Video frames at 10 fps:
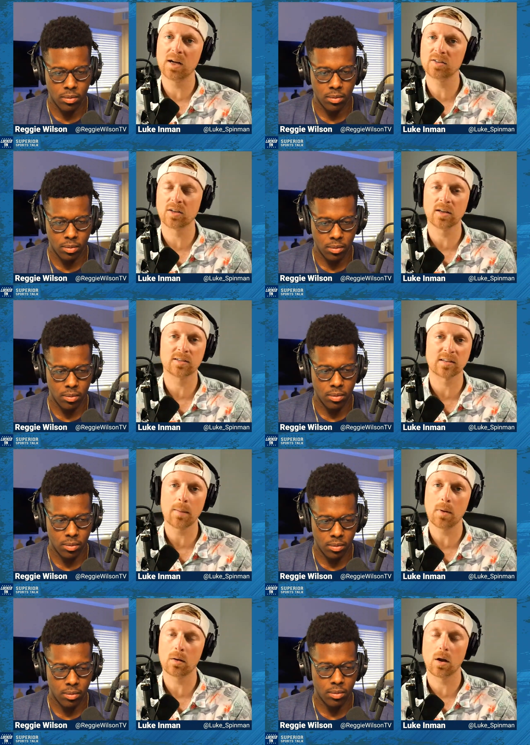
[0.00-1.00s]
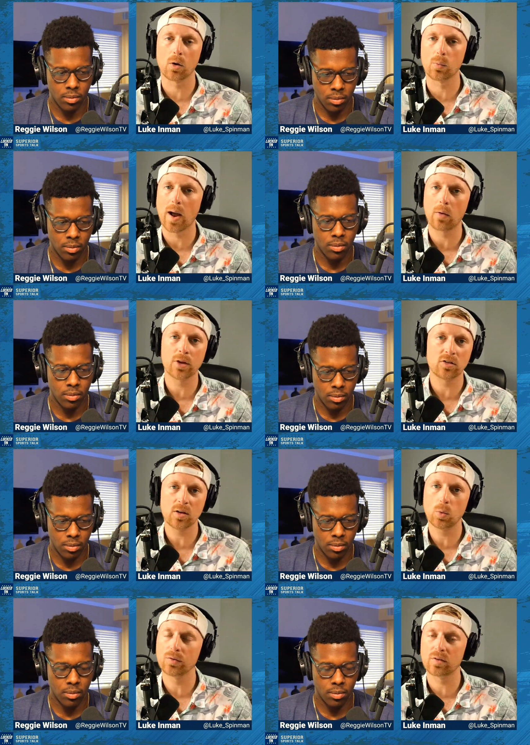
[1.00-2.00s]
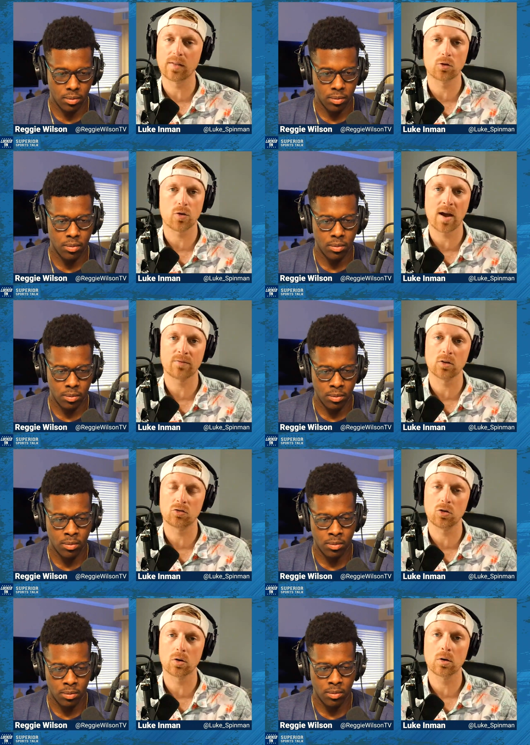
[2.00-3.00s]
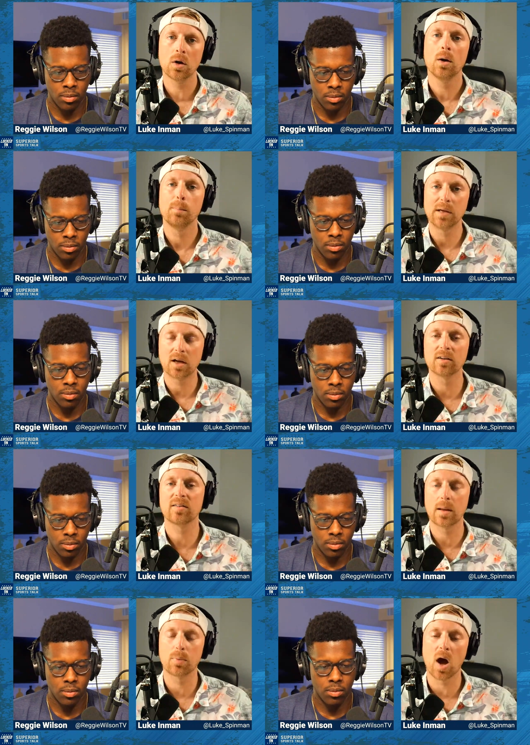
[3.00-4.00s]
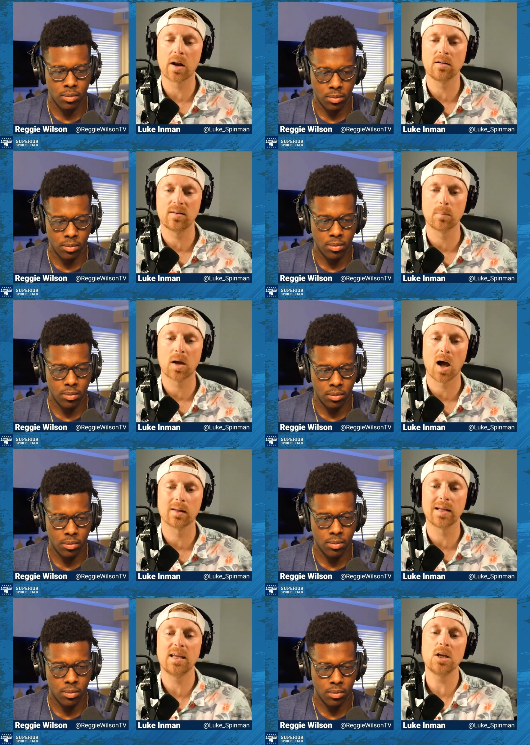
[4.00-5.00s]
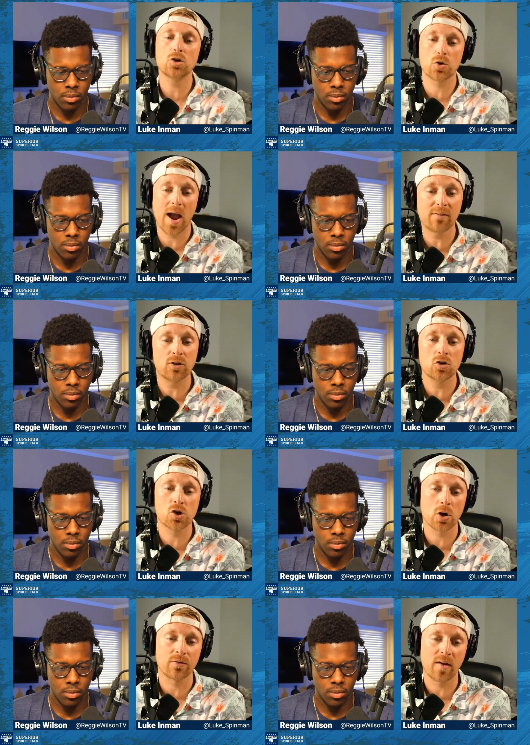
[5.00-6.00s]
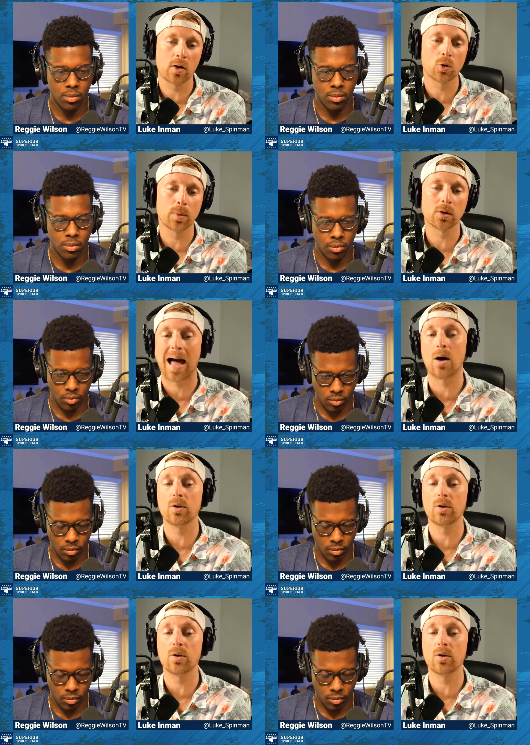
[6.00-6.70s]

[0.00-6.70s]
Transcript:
Speaker 1: and excitement around the T Wolves in the draft this year because they brought in Tim Connelly. He drafted Jarred Vanderbilt out of